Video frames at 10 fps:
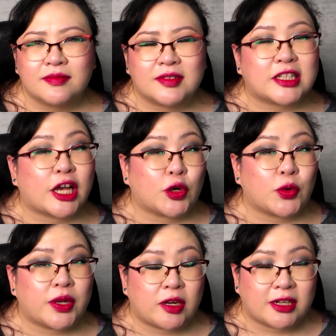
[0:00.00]
let
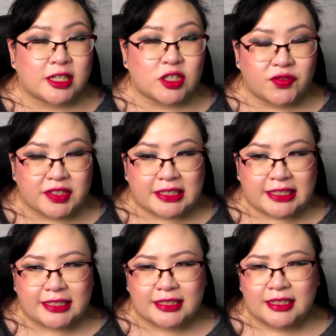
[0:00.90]
her in on his
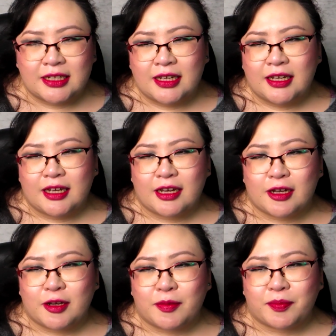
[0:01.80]
feelings,
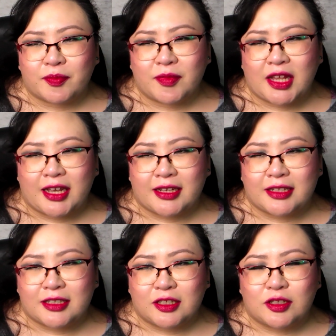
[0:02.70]
um,
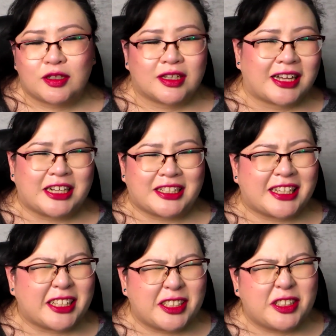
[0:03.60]
and kind of
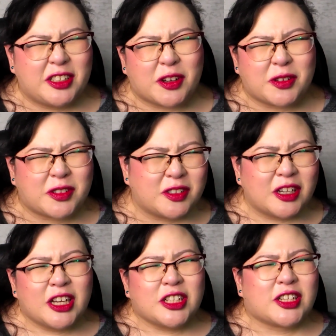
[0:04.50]
like you know,
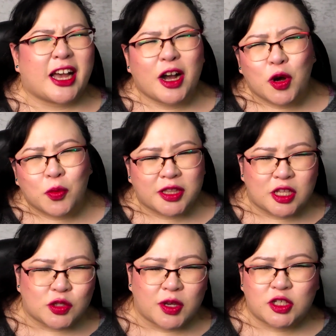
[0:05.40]
to hell with
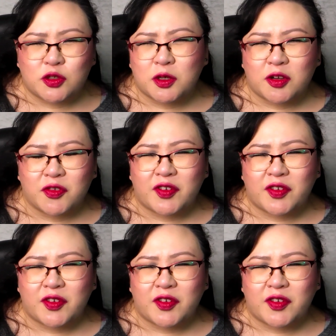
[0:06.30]
this red string of